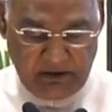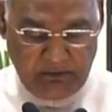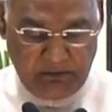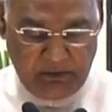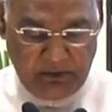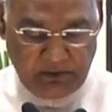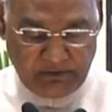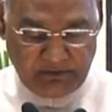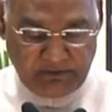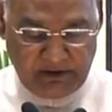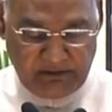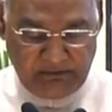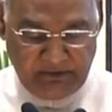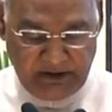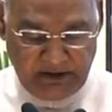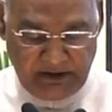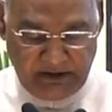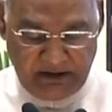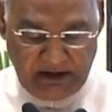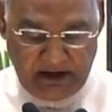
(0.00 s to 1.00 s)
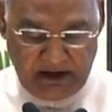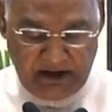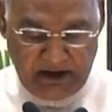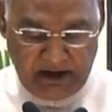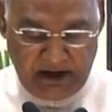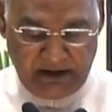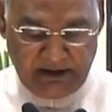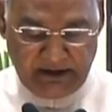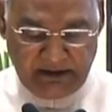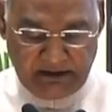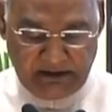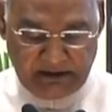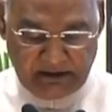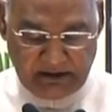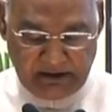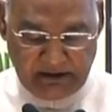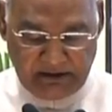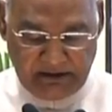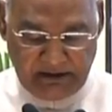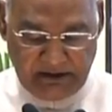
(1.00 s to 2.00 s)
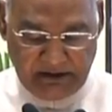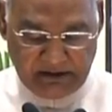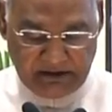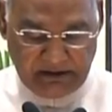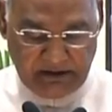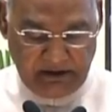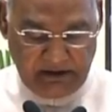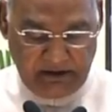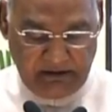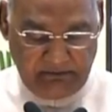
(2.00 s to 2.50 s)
both from India and other countries,